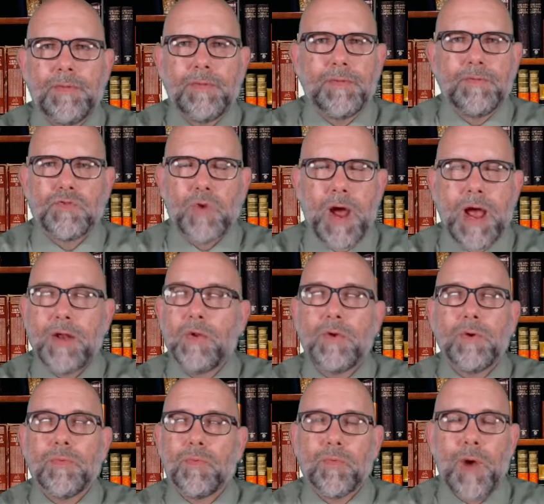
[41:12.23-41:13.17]
trying
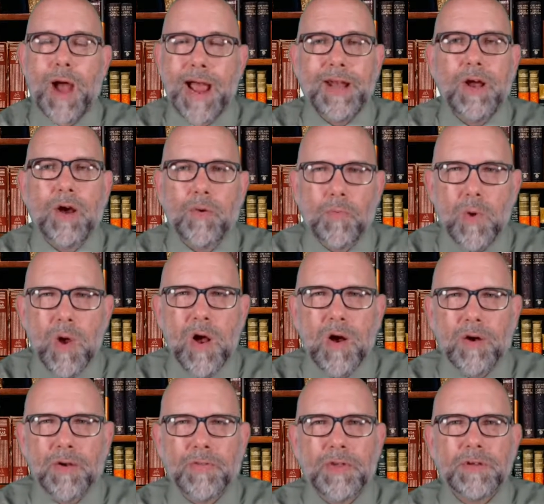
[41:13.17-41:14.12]
to right a
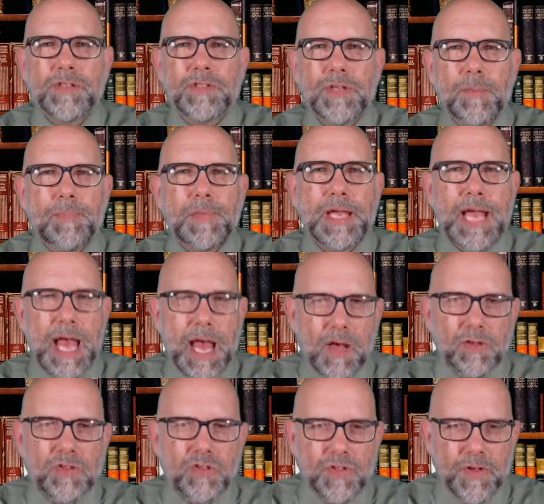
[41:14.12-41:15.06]
wrong. There's something
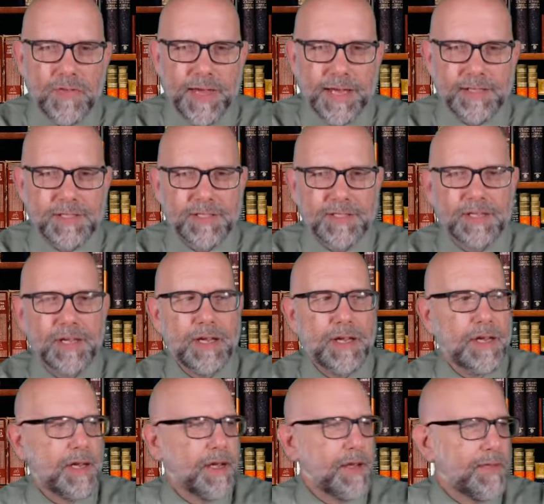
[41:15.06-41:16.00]
else to this
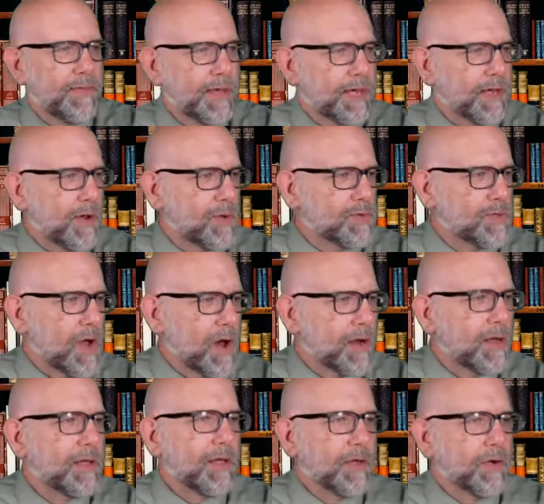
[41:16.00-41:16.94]
that goes
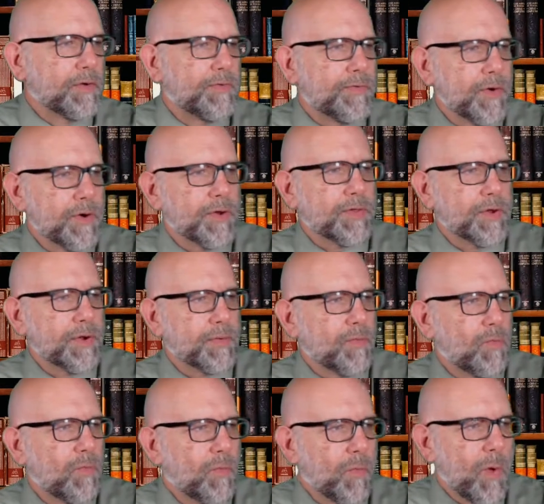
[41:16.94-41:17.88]
on a little further.
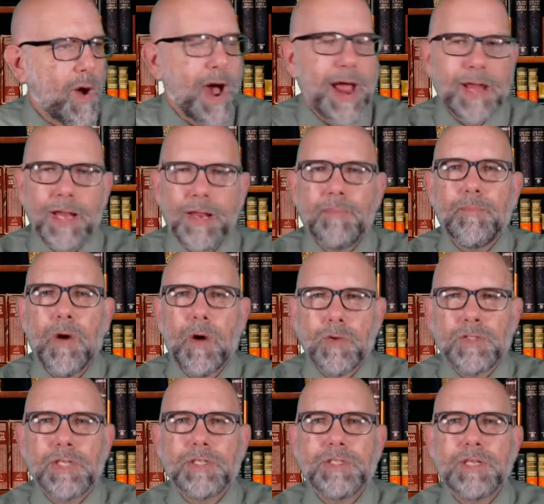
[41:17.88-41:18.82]
Why did
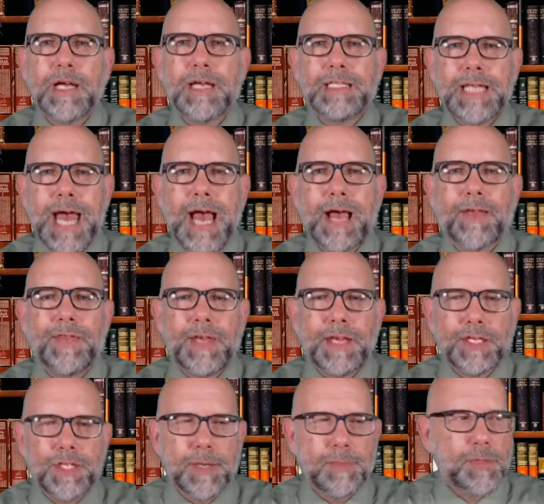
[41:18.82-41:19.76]
Moses attack the
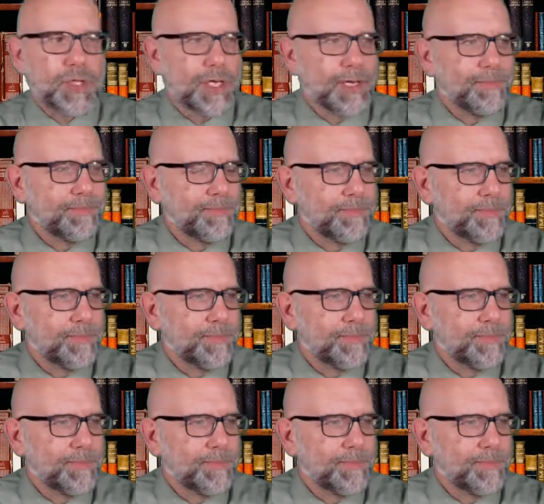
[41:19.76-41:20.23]
Egyptian?